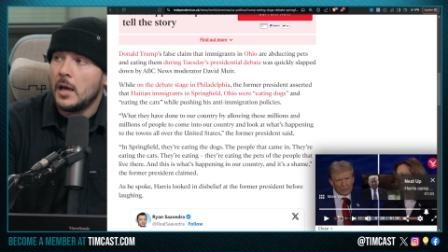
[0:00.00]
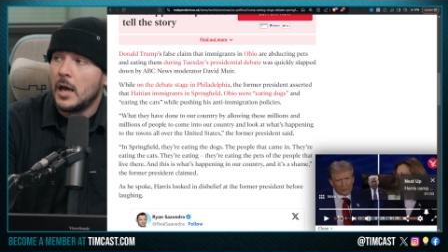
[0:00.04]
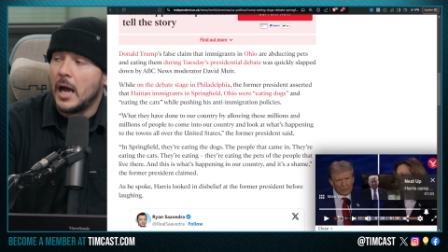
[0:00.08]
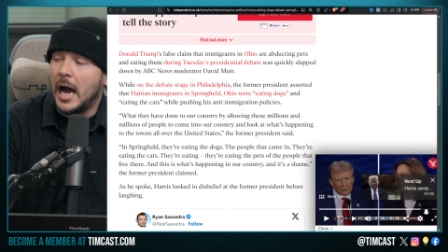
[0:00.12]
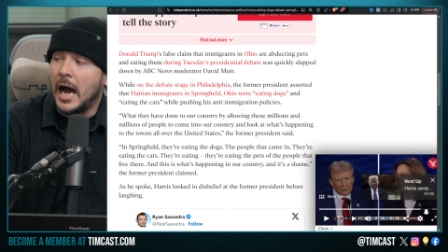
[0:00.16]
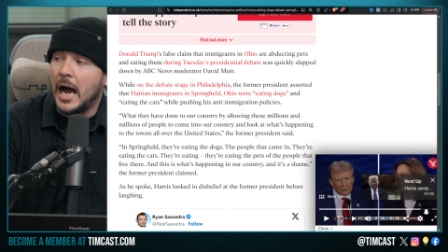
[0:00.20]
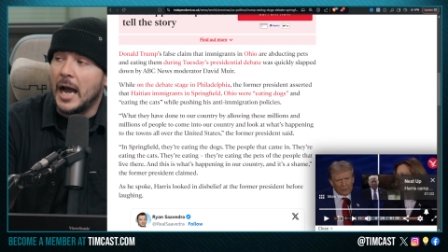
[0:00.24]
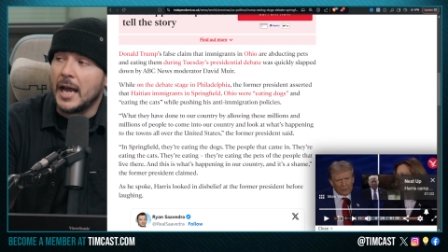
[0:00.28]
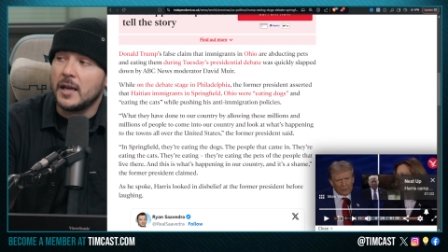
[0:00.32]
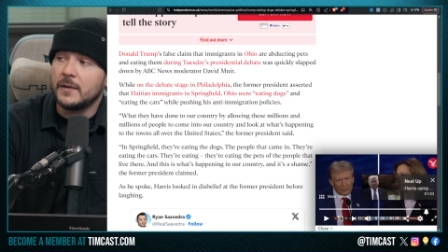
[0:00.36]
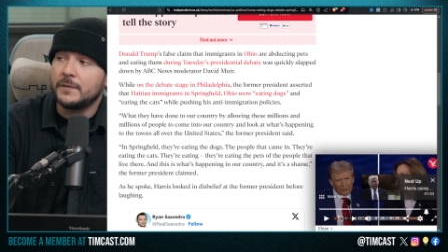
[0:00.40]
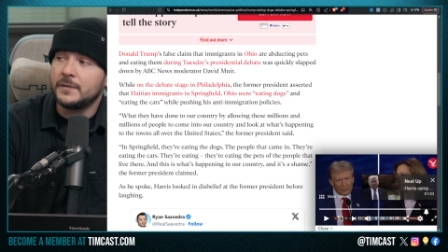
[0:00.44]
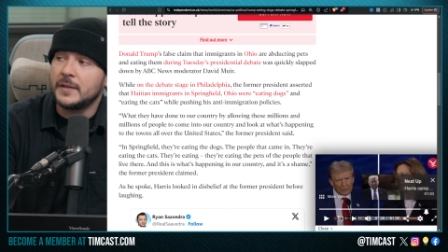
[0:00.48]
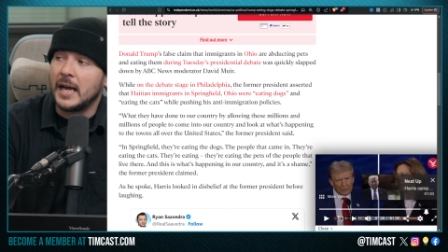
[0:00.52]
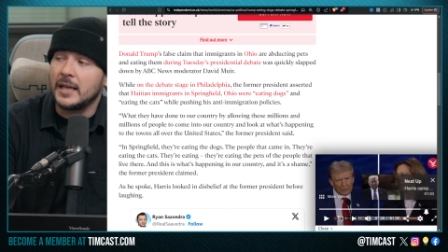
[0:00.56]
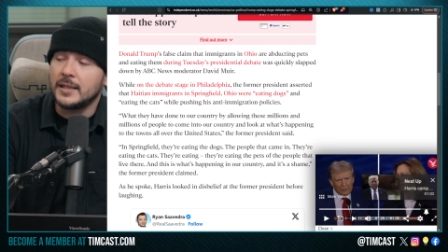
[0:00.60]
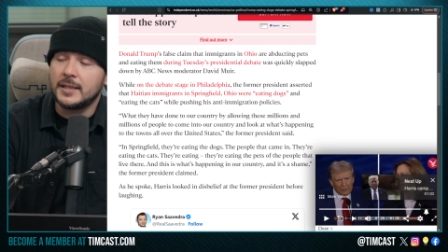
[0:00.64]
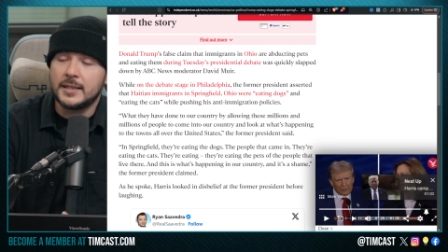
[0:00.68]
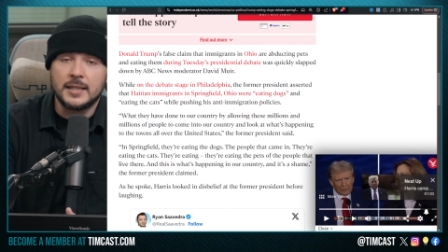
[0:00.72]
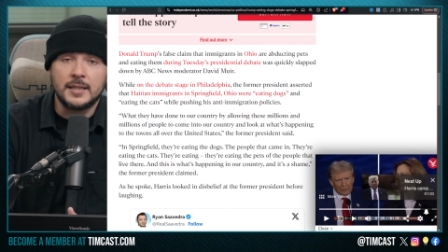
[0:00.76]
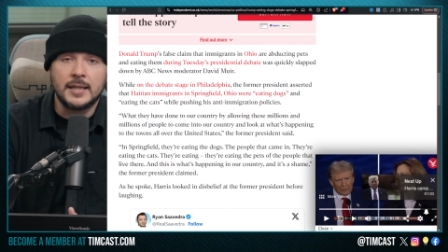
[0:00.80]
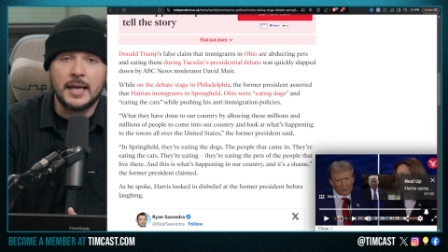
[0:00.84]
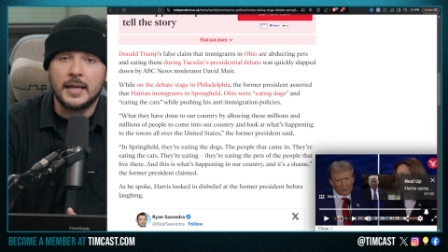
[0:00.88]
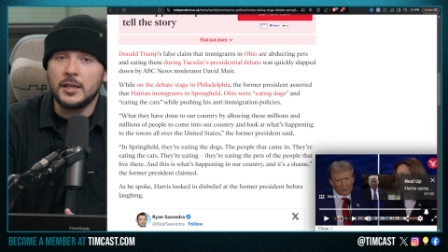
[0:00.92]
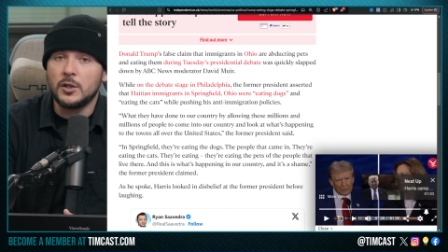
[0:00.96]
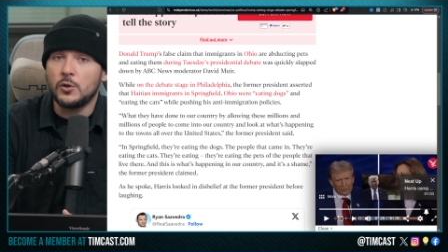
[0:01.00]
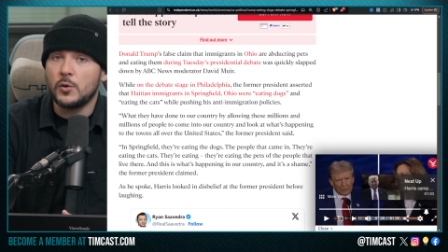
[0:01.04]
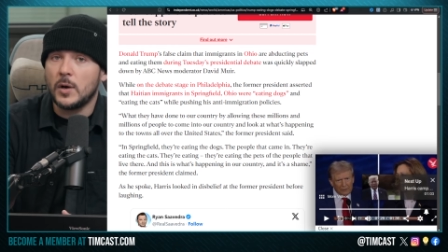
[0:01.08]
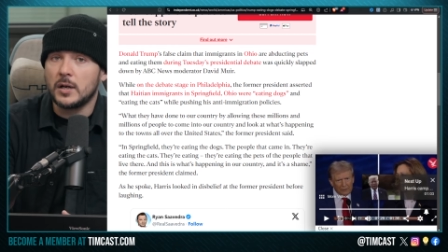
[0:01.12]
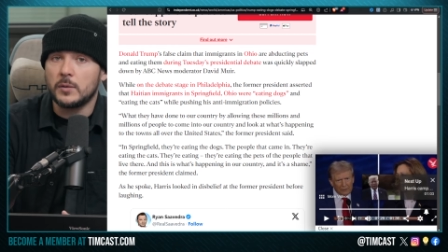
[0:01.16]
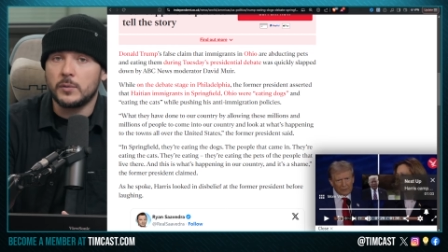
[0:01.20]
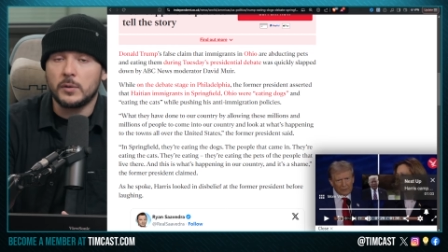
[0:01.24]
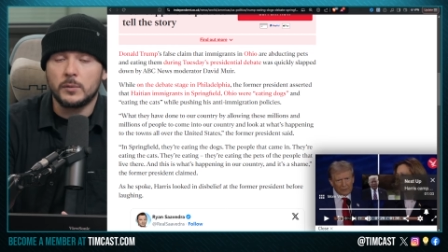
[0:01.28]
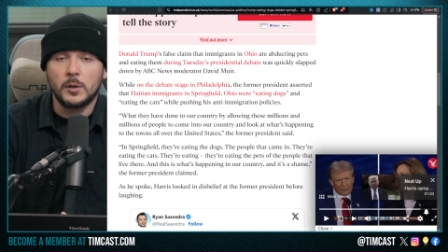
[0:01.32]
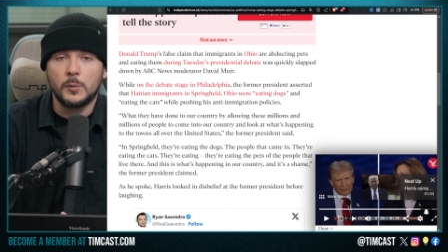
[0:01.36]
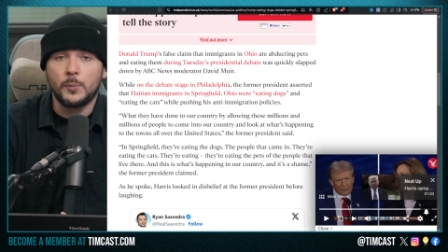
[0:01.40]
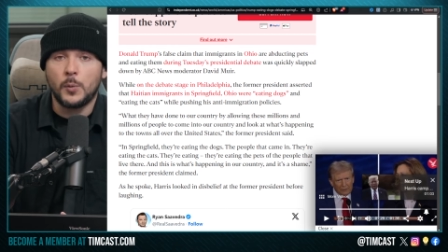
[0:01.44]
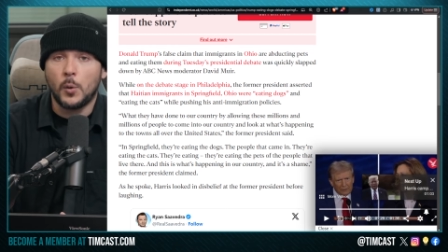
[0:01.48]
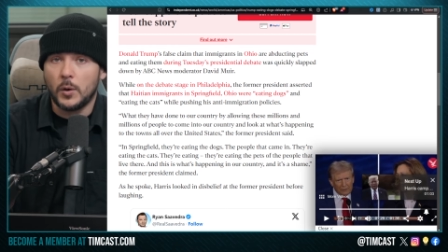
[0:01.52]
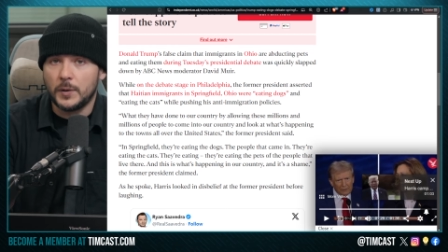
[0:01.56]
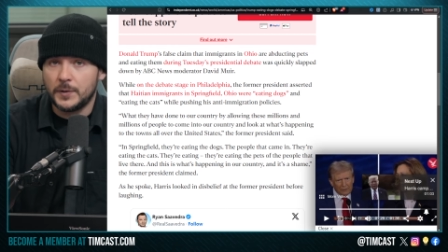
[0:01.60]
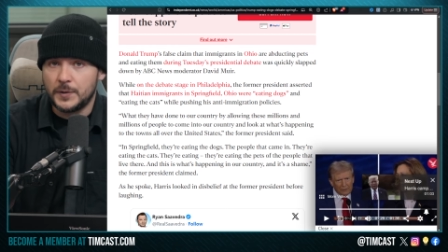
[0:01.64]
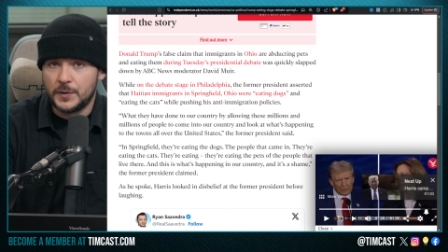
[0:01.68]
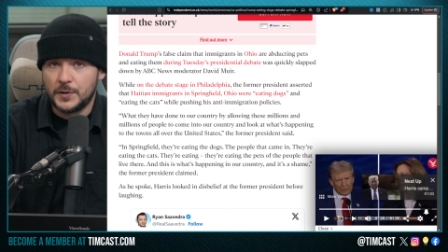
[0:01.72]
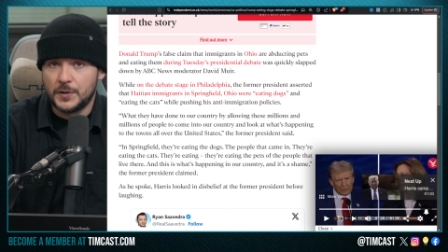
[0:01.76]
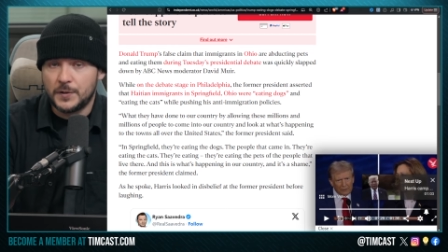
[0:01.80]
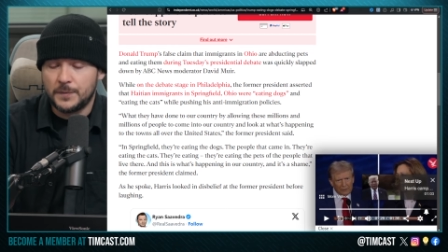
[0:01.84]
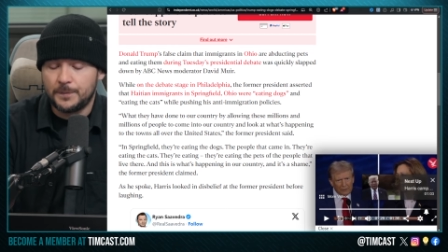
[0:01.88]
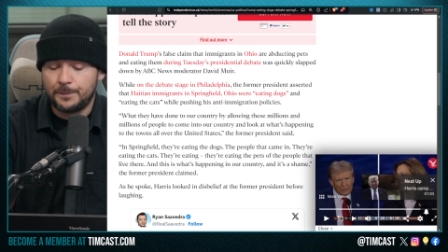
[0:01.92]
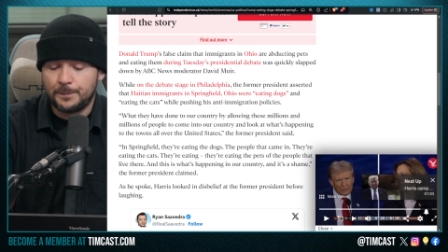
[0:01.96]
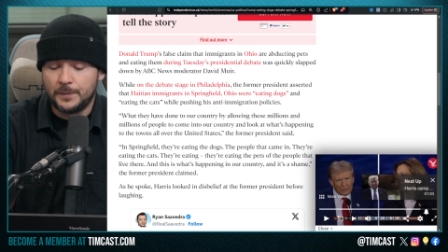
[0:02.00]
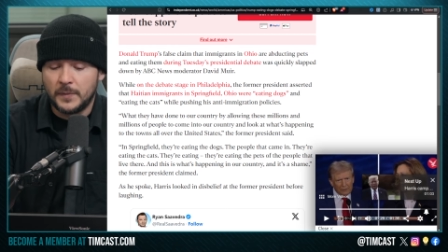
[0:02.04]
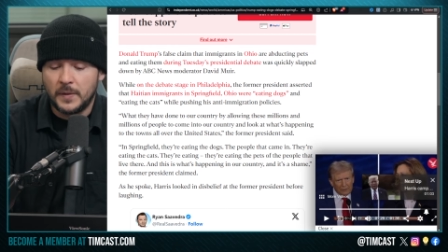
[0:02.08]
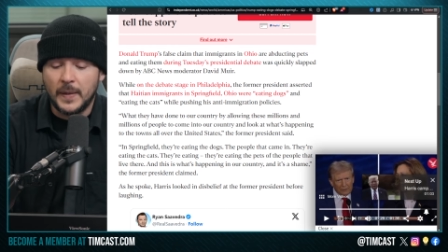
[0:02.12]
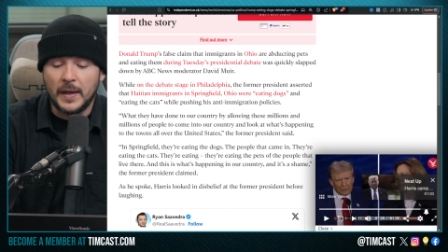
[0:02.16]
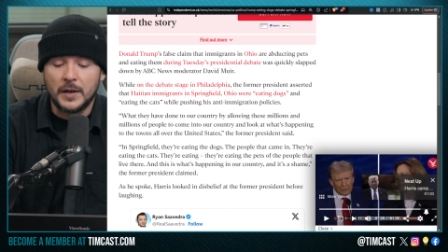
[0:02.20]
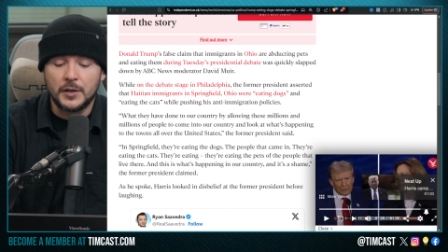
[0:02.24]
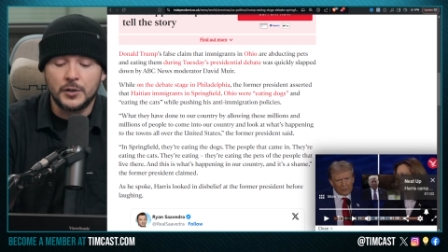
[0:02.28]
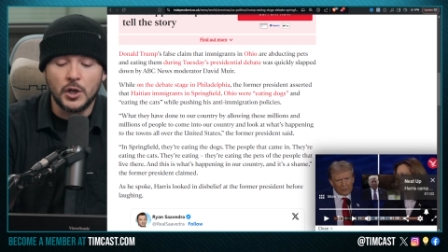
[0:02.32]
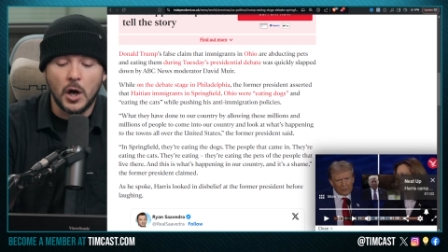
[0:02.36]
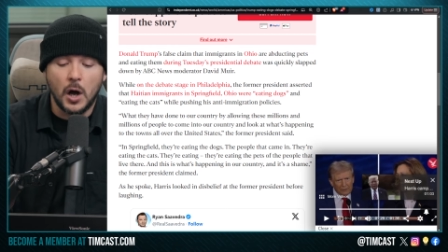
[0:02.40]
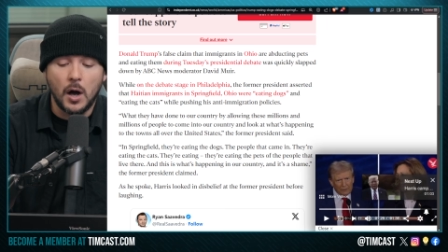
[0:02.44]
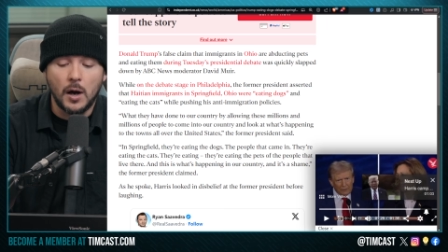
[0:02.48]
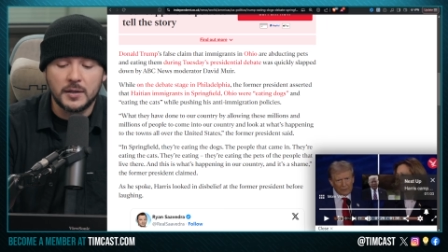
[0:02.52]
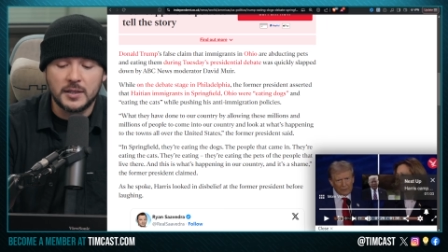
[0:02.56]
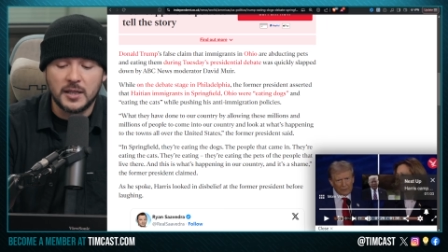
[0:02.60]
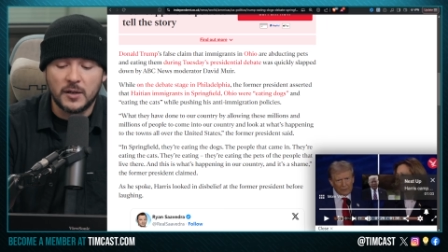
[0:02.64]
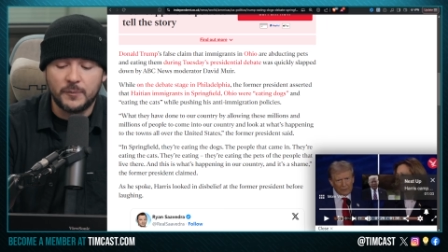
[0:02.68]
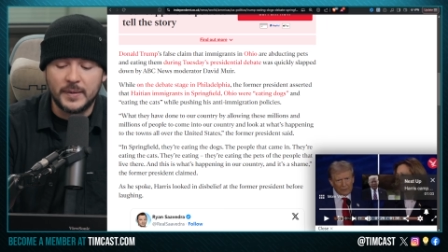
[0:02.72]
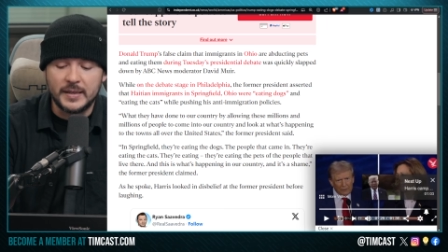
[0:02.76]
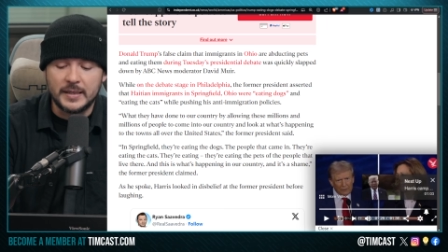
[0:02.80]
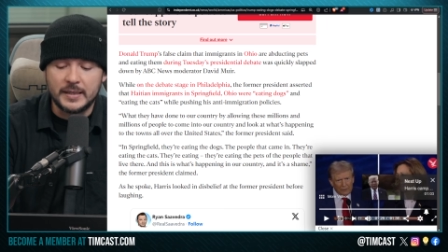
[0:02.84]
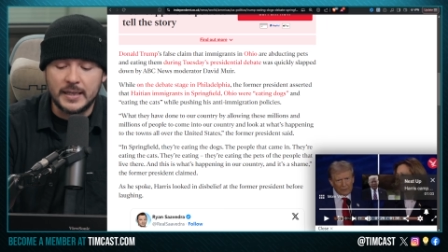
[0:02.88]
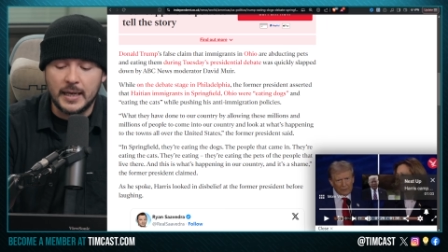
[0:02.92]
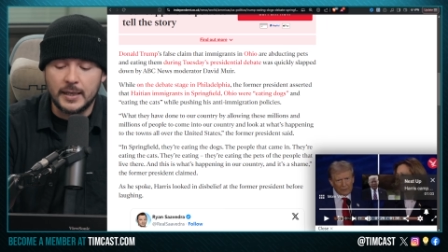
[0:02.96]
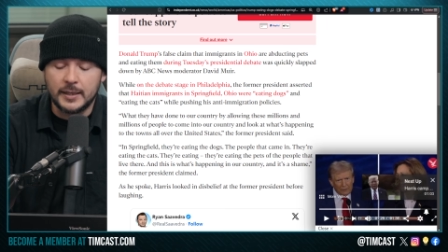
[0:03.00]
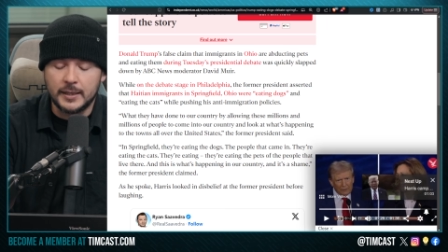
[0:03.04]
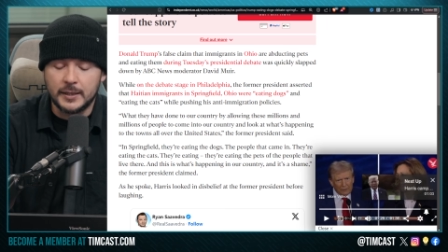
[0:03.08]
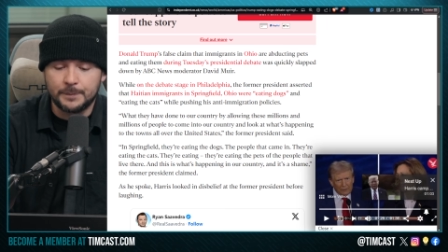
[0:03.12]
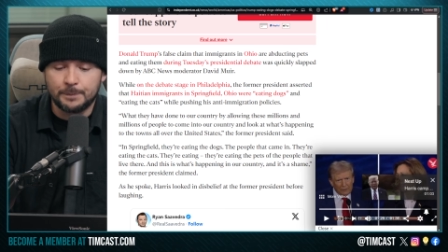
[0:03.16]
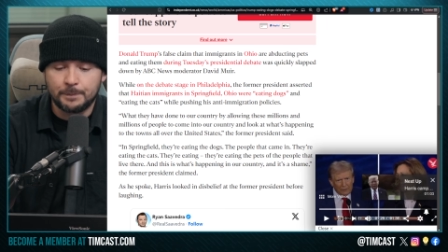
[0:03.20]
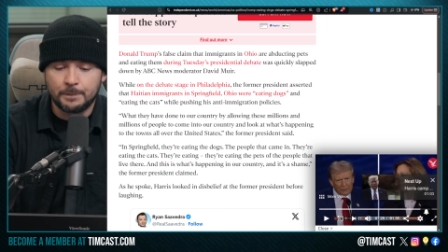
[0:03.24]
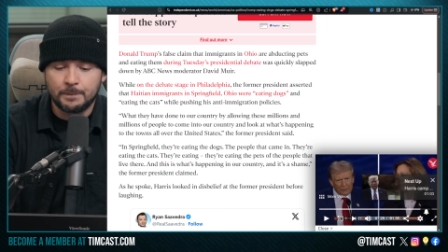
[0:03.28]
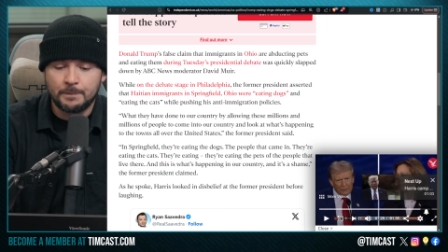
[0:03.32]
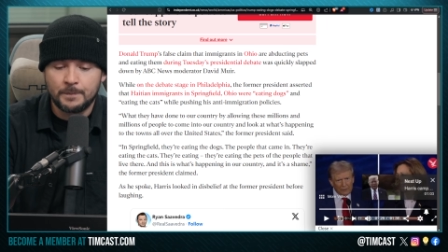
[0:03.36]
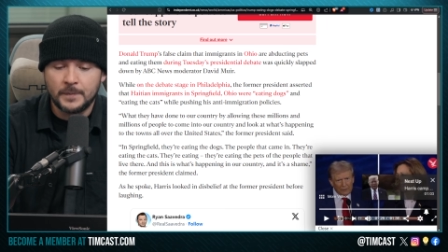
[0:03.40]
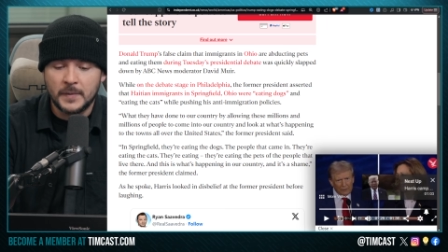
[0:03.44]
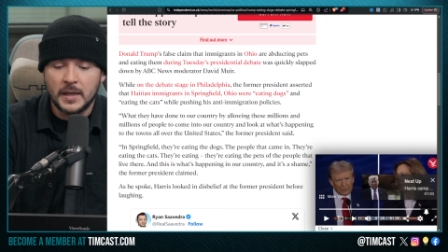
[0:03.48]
I have not seen any credible reports that dogs have been taken.